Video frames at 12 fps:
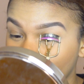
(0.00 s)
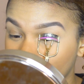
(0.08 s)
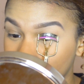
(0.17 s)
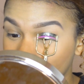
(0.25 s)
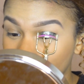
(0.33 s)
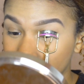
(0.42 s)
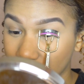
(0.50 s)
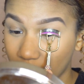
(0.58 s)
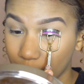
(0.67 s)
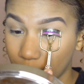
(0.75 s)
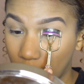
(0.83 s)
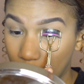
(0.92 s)
like this.
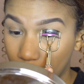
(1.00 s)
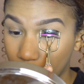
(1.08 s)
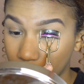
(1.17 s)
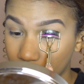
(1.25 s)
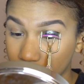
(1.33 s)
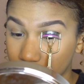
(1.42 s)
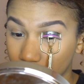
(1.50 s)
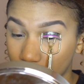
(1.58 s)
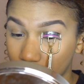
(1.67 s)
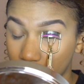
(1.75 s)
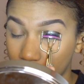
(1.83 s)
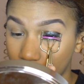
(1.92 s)
I pump it. So
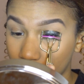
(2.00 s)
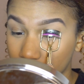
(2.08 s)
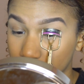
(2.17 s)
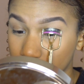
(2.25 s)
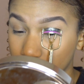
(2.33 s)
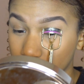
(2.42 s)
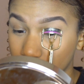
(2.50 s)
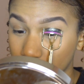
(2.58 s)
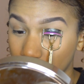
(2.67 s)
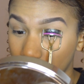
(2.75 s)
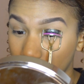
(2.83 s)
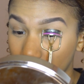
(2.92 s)
1, 2,
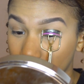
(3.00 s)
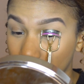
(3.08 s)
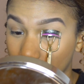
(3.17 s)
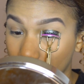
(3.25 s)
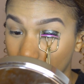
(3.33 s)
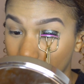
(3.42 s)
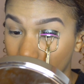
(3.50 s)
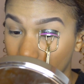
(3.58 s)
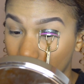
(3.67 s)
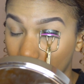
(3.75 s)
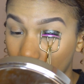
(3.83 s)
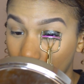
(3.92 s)
3,
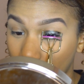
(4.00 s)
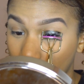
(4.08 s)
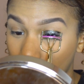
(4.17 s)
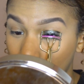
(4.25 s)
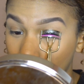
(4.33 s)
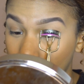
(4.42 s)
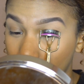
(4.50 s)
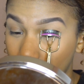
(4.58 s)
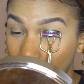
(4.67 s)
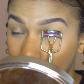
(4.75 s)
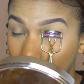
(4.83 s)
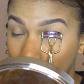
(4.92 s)
4,
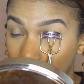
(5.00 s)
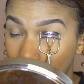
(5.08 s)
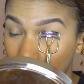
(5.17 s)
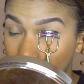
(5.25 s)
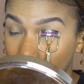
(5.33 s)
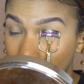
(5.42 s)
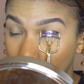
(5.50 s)
5,